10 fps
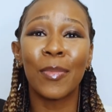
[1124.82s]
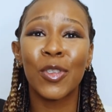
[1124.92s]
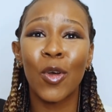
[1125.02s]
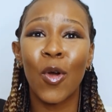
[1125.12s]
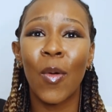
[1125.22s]

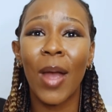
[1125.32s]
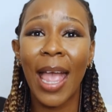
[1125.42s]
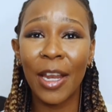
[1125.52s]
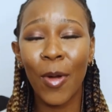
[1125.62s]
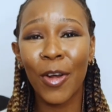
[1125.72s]
So
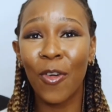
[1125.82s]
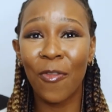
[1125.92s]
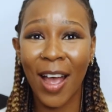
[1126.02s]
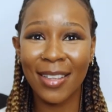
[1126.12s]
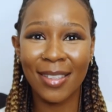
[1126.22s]
anyone who
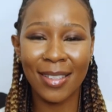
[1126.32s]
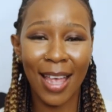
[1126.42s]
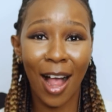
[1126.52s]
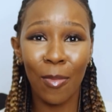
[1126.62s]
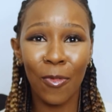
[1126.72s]
finds this
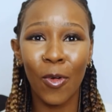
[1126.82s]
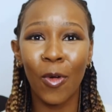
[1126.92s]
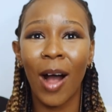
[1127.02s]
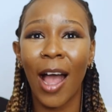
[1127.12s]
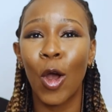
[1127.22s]

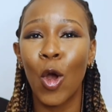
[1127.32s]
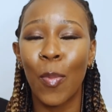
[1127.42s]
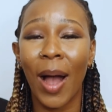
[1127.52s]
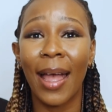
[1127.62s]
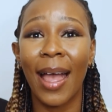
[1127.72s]
helpful, I
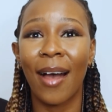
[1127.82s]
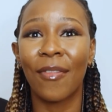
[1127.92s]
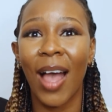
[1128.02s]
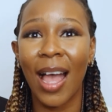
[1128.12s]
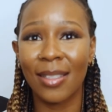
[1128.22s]
hope I
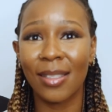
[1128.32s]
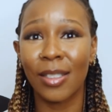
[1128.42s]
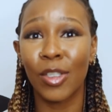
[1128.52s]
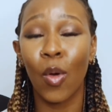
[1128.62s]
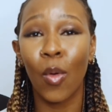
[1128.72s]
have
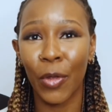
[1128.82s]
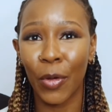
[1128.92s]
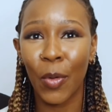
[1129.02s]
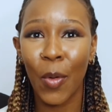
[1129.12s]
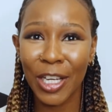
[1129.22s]
answered all
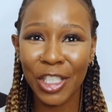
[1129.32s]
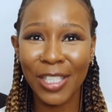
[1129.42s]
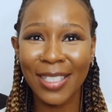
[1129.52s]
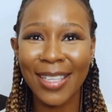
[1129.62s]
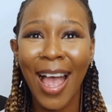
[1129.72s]
your
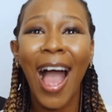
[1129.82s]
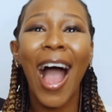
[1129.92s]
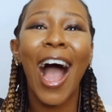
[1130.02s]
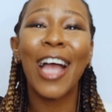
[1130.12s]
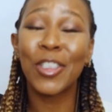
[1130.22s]
questions.
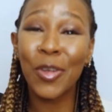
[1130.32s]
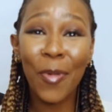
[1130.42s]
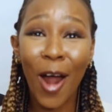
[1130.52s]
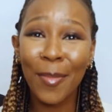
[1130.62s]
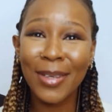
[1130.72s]
I do
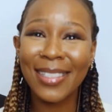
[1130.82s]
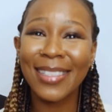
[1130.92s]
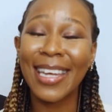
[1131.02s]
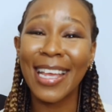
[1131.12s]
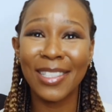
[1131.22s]
promise
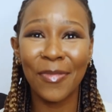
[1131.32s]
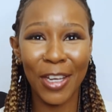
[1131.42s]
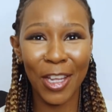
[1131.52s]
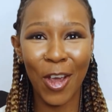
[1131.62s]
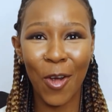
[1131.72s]
the next
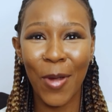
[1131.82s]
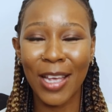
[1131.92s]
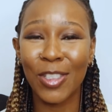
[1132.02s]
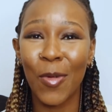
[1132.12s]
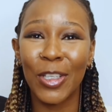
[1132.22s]
video
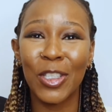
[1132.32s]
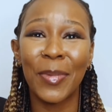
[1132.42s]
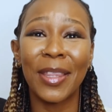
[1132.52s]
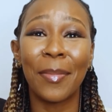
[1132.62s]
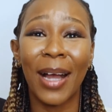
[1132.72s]
is going to
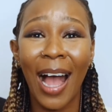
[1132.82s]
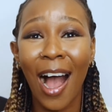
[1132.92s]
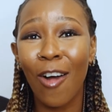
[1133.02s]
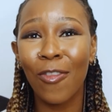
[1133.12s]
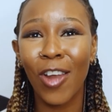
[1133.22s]
be the
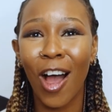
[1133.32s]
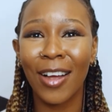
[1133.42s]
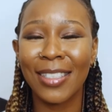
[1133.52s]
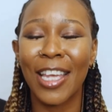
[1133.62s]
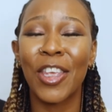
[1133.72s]
Macau
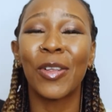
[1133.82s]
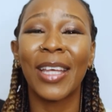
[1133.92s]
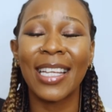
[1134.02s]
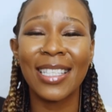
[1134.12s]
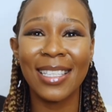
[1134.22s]
vlogs, and
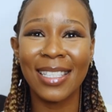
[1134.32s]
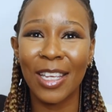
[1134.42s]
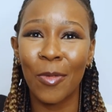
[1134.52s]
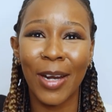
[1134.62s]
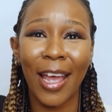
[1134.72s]
you'll get to
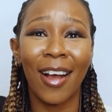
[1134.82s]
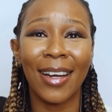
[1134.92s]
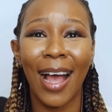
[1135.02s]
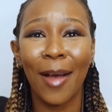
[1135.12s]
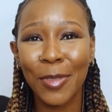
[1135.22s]
see what I
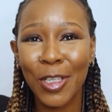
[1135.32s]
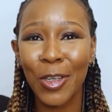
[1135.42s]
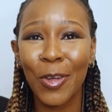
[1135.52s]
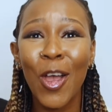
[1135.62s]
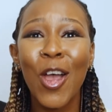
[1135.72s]
got up
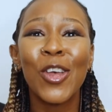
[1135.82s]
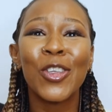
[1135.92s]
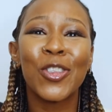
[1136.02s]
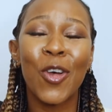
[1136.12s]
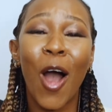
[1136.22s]
to.
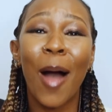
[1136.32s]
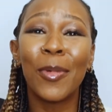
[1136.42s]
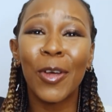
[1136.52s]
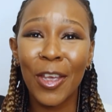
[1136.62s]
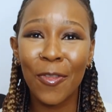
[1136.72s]
So
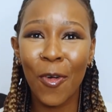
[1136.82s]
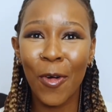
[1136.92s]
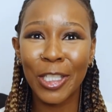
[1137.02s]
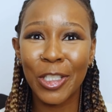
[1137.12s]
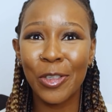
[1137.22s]
I'm looking
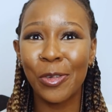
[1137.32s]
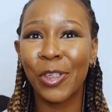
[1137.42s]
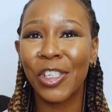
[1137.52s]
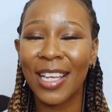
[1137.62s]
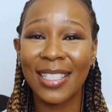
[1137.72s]
forward to
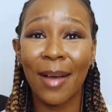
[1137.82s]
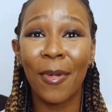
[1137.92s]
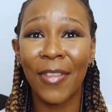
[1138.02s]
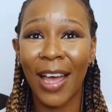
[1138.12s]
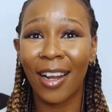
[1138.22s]
share some
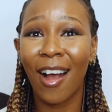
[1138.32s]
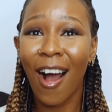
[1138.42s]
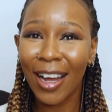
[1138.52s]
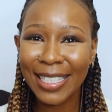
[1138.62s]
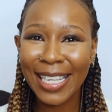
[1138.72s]
of that
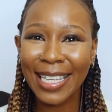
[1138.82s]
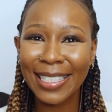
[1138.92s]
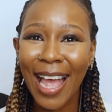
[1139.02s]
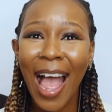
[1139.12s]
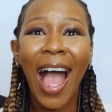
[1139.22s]

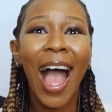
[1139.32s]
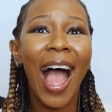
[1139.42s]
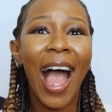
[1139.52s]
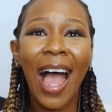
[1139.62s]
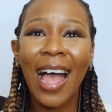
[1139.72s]
content.
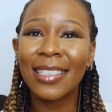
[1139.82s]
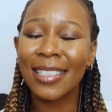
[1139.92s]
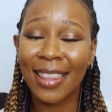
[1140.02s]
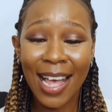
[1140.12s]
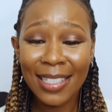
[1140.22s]

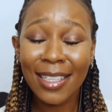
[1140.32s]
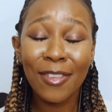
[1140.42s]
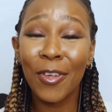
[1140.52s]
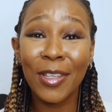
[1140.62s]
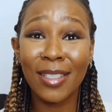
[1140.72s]
And that's
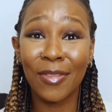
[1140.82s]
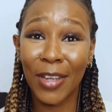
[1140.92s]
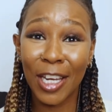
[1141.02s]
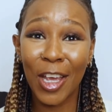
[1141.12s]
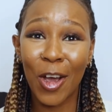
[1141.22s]
it for this
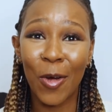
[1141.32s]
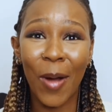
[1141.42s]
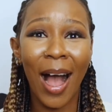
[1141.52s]
video.